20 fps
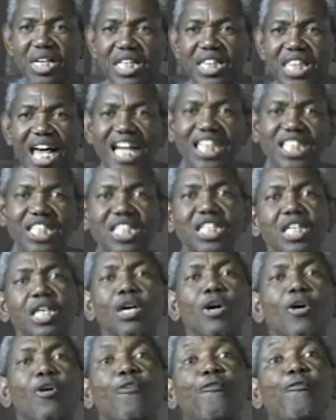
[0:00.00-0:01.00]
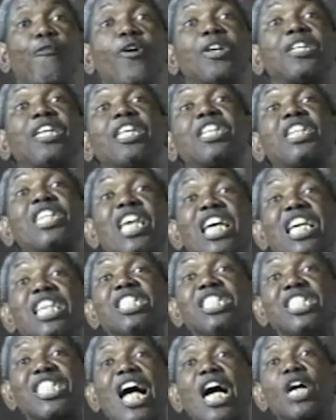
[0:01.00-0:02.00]
That For the
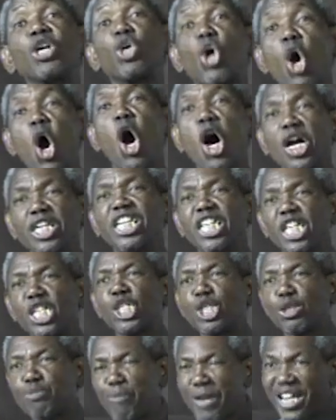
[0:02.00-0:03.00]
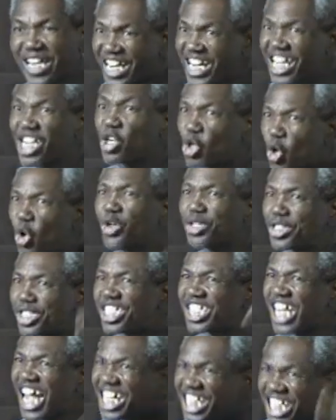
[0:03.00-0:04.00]
things that God is speaking
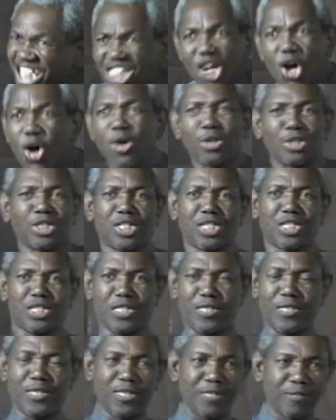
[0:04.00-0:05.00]
concerning us,